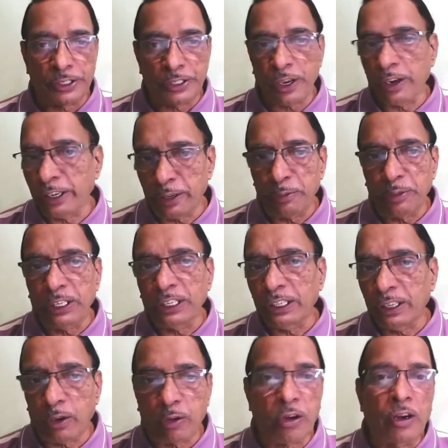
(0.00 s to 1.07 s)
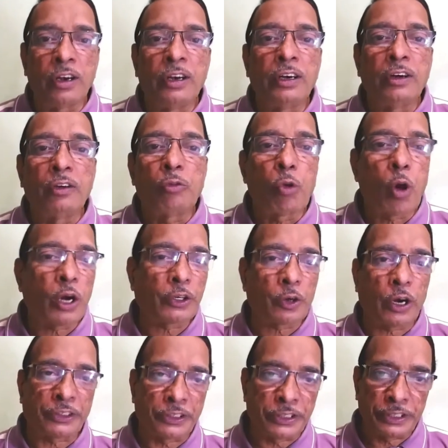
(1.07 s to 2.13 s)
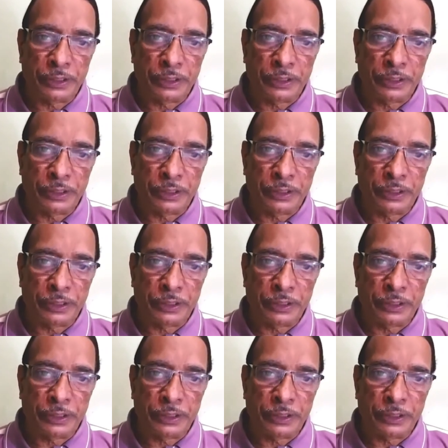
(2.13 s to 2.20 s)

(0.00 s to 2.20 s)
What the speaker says: charitable or whatnot.